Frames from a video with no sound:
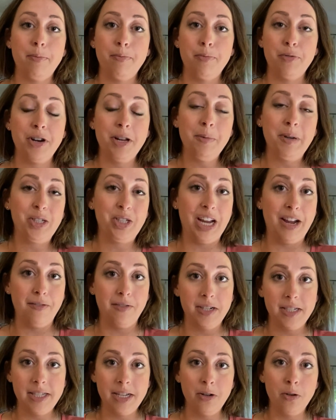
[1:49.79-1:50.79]
pretty much
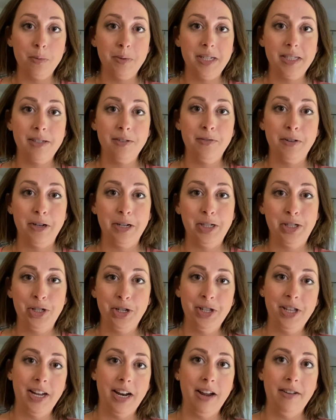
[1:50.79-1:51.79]
every single piece of
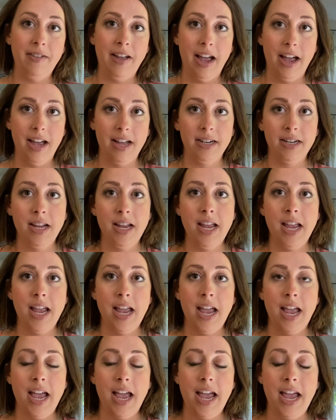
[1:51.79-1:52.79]
furniture that I've had,
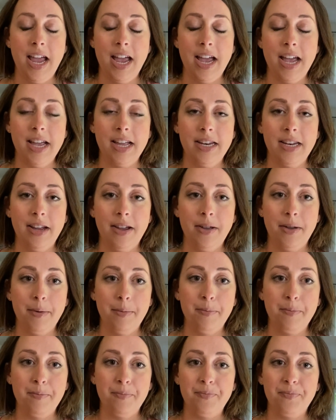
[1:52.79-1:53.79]

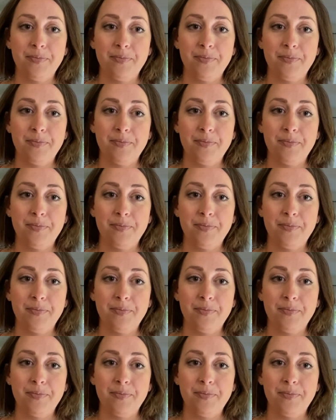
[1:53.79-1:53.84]
and